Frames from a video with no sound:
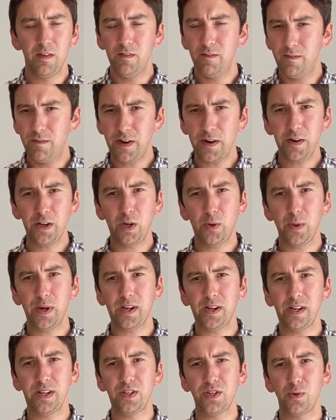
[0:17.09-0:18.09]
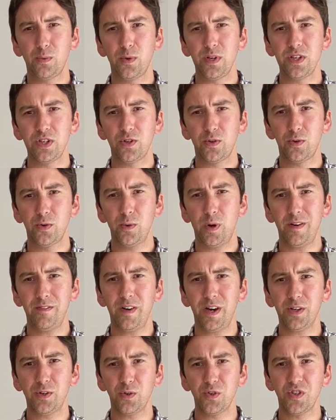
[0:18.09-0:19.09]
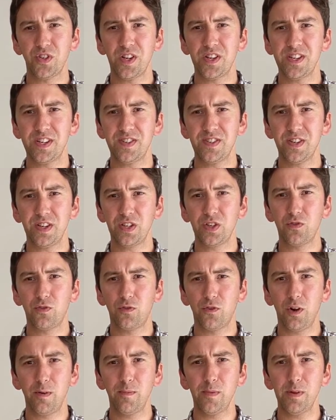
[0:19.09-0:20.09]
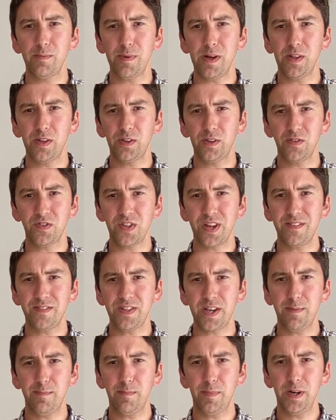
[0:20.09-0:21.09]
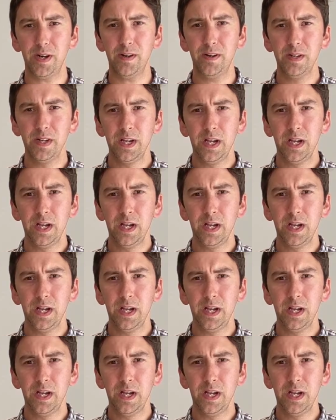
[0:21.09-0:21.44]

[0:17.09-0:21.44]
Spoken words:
Very quickly to whiz through our vital statistics from the month of September.